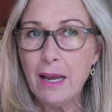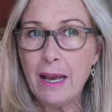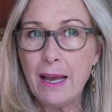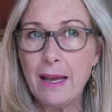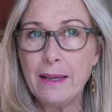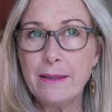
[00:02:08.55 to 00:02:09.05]

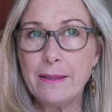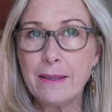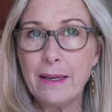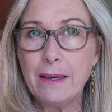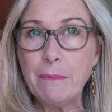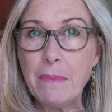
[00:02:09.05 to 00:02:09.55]
and
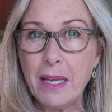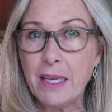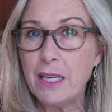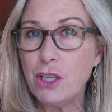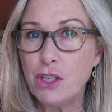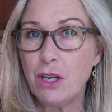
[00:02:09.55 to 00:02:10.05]
uh,
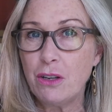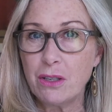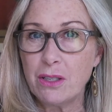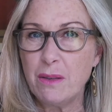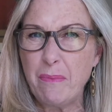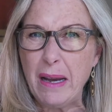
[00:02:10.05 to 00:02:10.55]
making
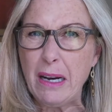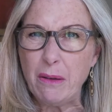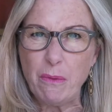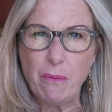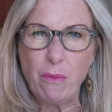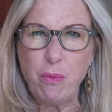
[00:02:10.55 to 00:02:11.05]
jokes
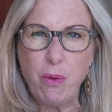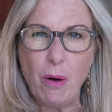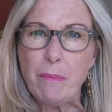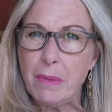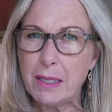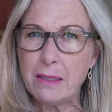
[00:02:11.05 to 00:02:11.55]
about
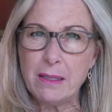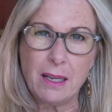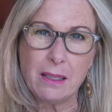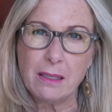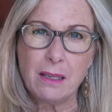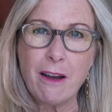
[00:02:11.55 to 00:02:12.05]
what my
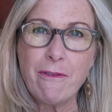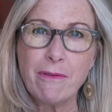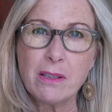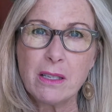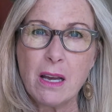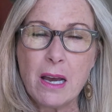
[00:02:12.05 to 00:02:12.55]
sex life
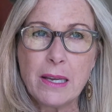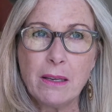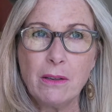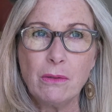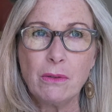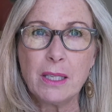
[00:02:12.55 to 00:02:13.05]
was like
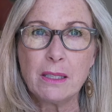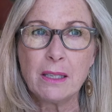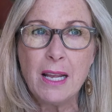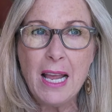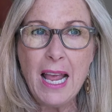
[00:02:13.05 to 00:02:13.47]
and all this.